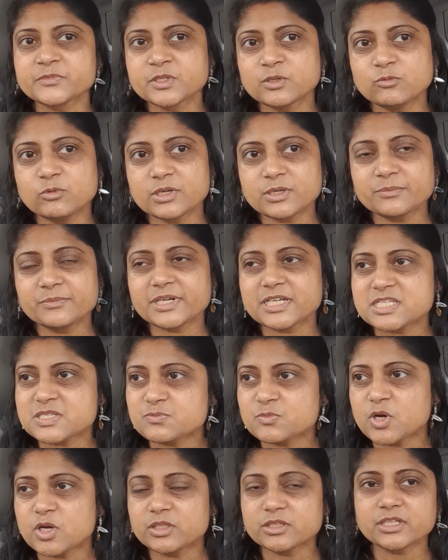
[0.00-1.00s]
one of my
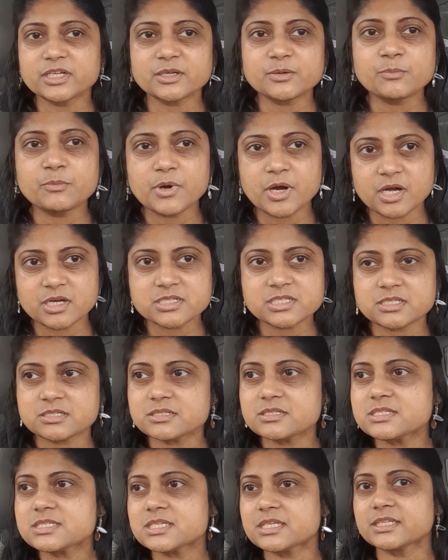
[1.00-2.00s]
small like
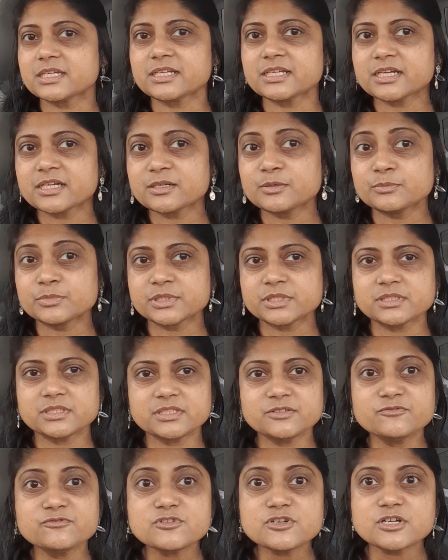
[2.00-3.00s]
boxes, and then I
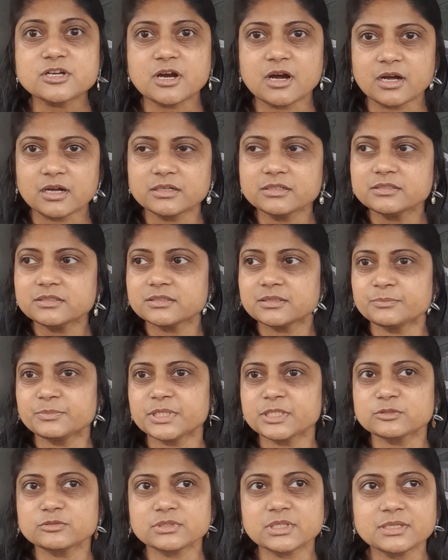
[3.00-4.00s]
completely forgot
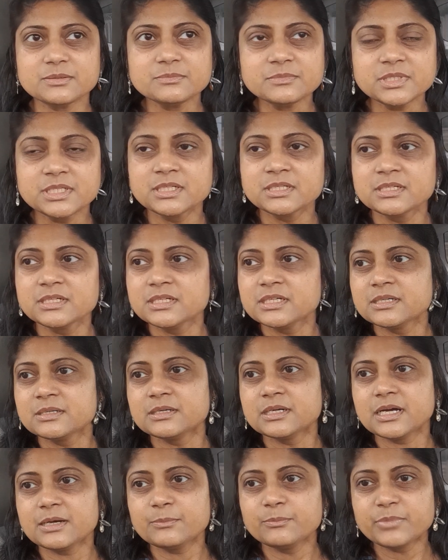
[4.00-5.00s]
about them.
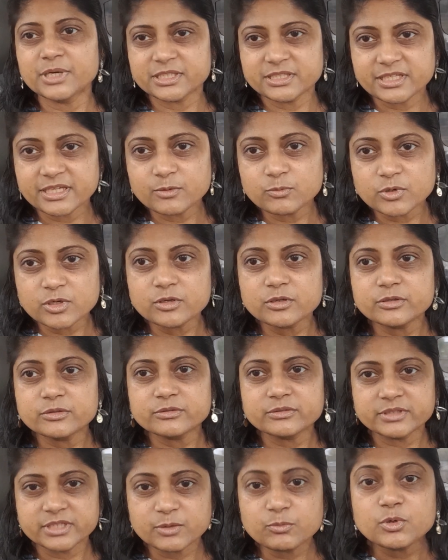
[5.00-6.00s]
But they
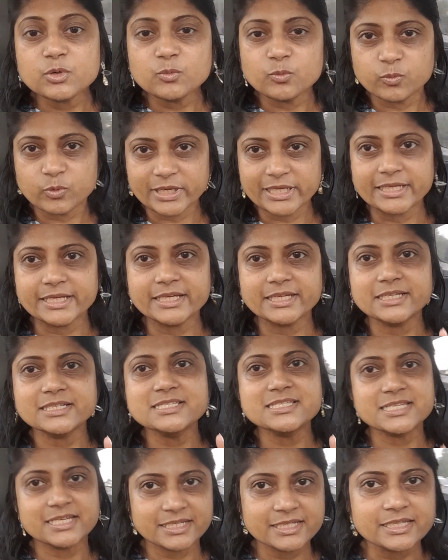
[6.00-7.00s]
were
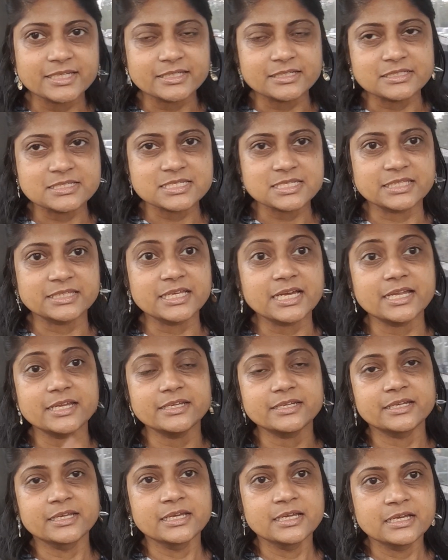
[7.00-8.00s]
winning tickets, and
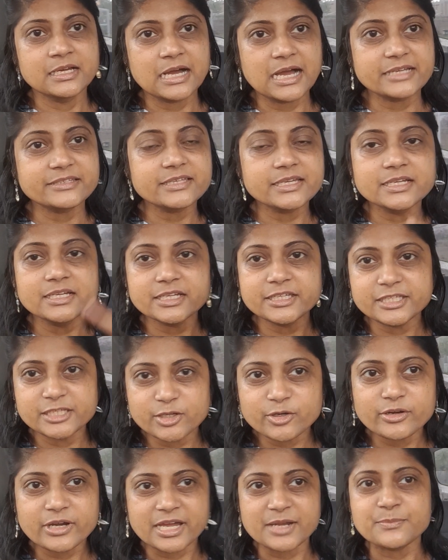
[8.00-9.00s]
then I think a
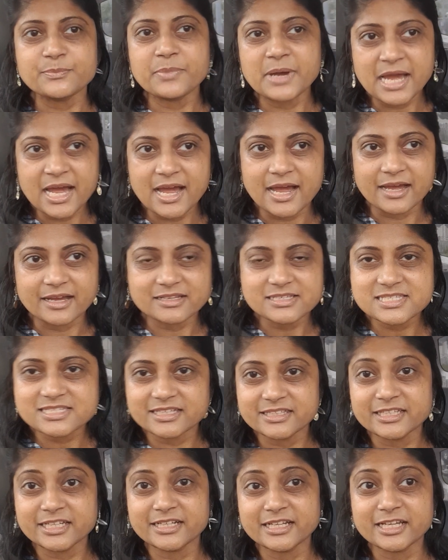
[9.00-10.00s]
year had passed,
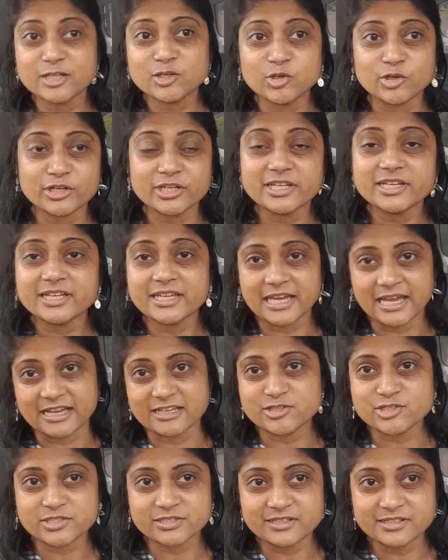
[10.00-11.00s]
and then I couldn't
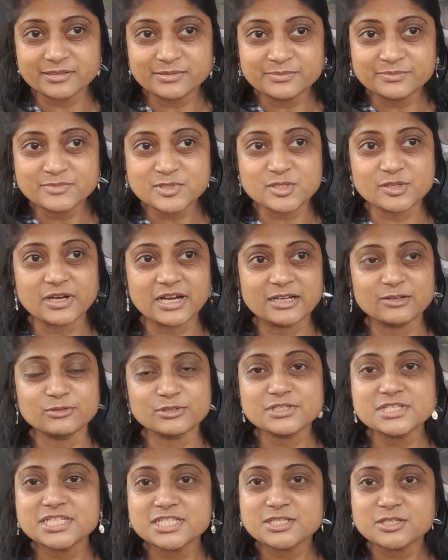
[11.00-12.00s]
cash them, so I
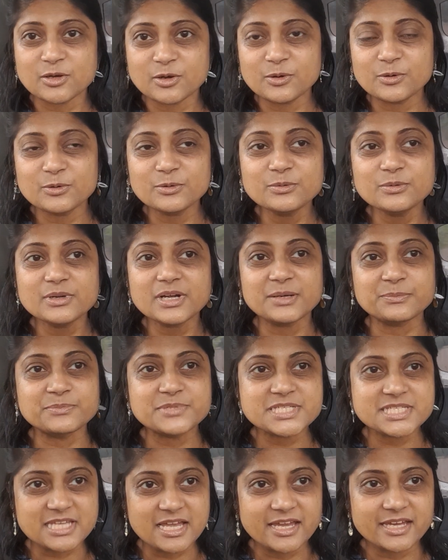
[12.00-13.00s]
was so
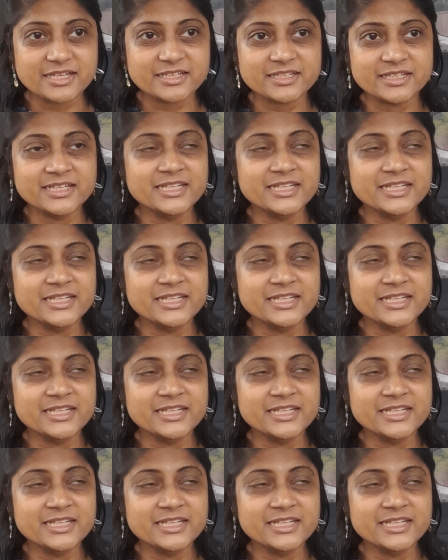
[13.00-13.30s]
upset.